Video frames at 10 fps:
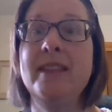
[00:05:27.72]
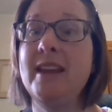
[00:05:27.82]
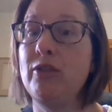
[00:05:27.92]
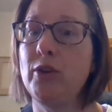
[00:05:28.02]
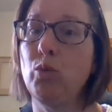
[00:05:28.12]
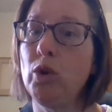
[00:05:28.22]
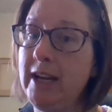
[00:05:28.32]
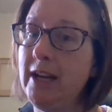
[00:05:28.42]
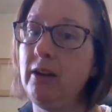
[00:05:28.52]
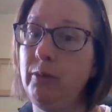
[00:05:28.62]
they're
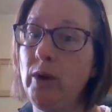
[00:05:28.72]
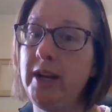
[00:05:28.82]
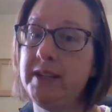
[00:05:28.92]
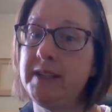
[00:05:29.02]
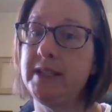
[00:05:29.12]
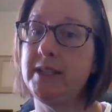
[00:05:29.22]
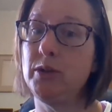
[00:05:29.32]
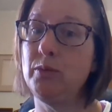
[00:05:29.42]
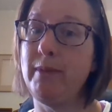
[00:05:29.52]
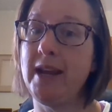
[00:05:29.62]
working on ways
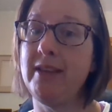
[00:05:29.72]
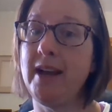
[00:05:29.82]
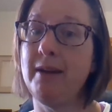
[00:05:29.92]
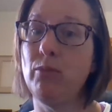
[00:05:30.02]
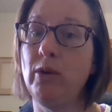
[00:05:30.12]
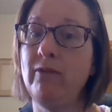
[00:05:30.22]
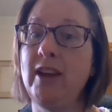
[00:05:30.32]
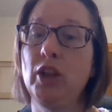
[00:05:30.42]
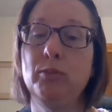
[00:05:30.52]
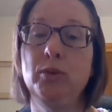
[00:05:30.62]
to make that more
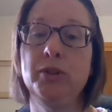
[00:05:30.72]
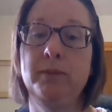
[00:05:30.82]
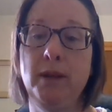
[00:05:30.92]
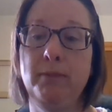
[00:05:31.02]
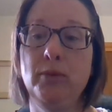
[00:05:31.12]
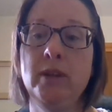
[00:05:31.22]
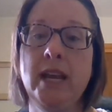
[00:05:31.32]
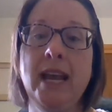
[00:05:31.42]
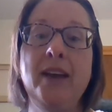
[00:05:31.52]
available to people.